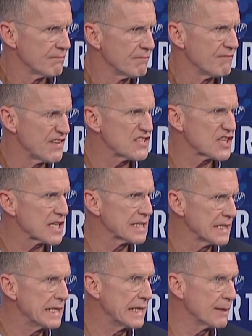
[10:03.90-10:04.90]

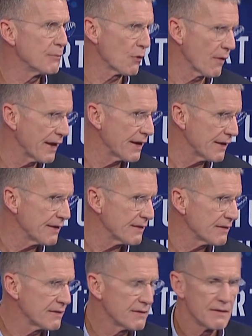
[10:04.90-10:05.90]
physically liberated.
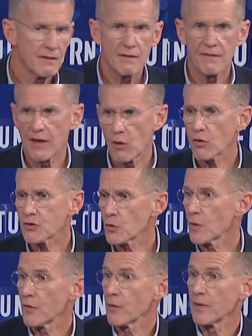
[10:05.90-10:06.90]
They also
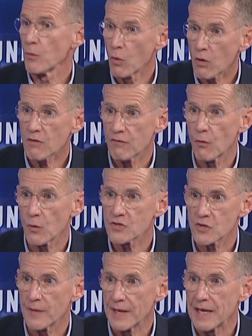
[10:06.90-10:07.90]
are entering the workforce,
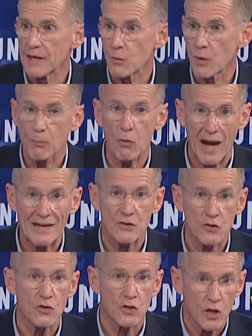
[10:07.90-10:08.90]
so they need to wear
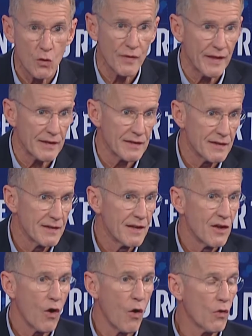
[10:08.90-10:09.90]
practical clothing.
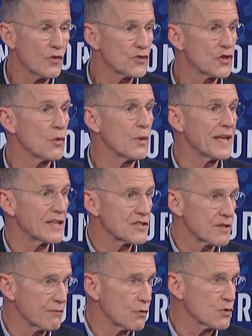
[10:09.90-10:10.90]
Also, it's
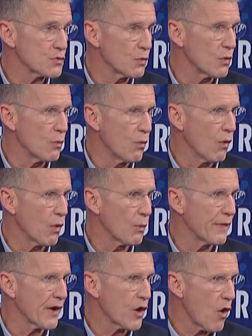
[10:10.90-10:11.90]
the First World War
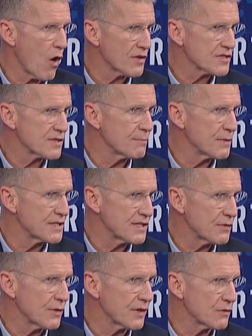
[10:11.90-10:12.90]
when the cost of
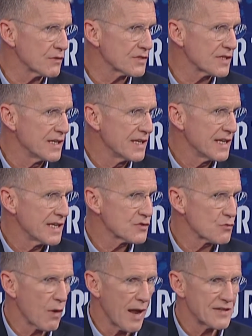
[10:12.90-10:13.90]
materials
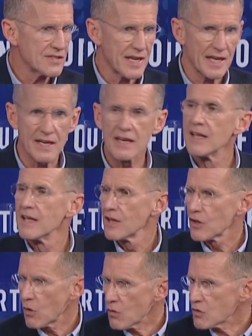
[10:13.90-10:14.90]
is rising. And
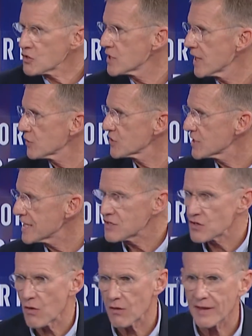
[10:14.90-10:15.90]
Coco Chanel
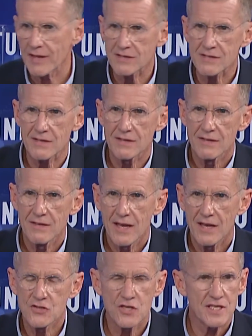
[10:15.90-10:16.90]
sees all this
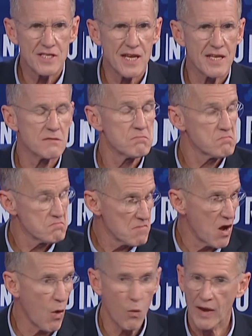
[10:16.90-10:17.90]
and she says,
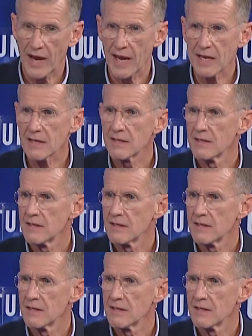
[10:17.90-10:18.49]
okay,